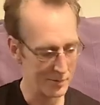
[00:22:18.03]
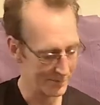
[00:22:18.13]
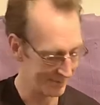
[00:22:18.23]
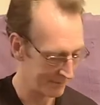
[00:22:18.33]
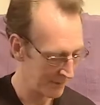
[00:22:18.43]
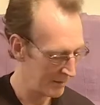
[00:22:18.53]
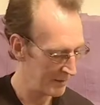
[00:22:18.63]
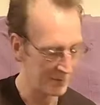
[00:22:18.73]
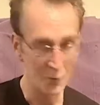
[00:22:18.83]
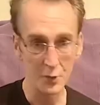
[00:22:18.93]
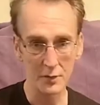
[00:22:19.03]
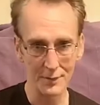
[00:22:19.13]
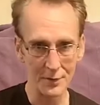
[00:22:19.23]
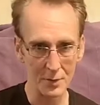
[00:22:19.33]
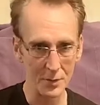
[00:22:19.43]
as long as you
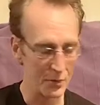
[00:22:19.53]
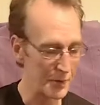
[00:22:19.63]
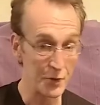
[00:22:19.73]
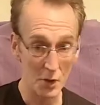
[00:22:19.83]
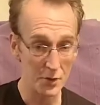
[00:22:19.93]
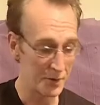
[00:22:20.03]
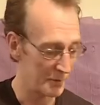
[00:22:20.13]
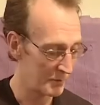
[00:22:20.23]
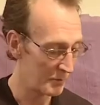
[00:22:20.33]
can find somewhere to recharge it,